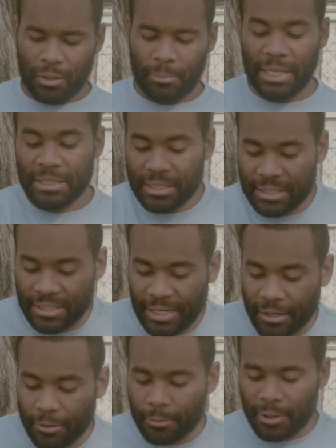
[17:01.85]
It means to
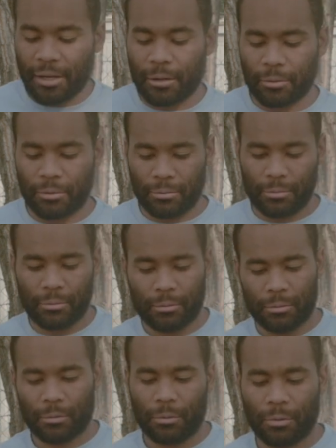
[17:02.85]
stand around
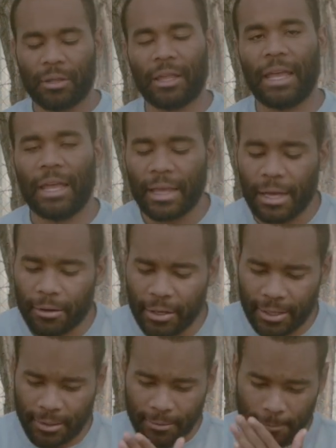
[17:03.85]
where they hang out
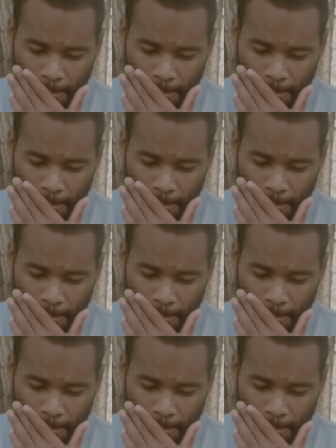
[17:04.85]
at.